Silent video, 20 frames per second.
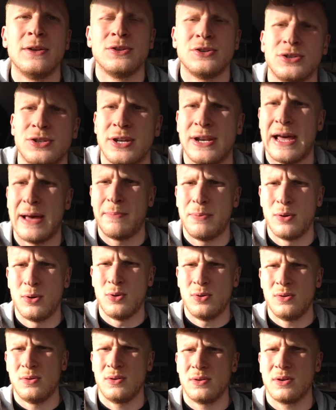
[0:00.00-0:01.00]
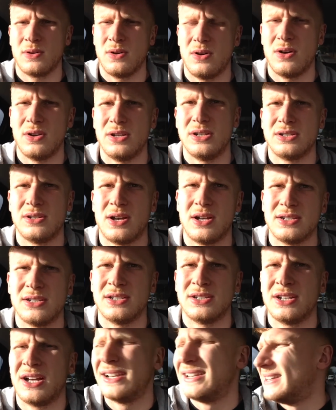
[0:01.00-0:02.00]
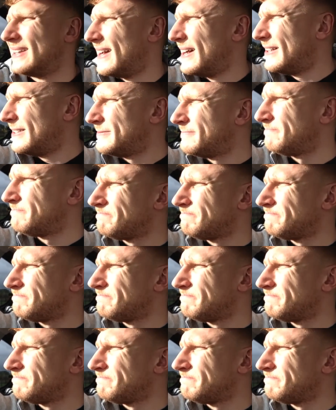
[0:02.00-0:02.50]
Just an apple. God, it's nice and sunny now.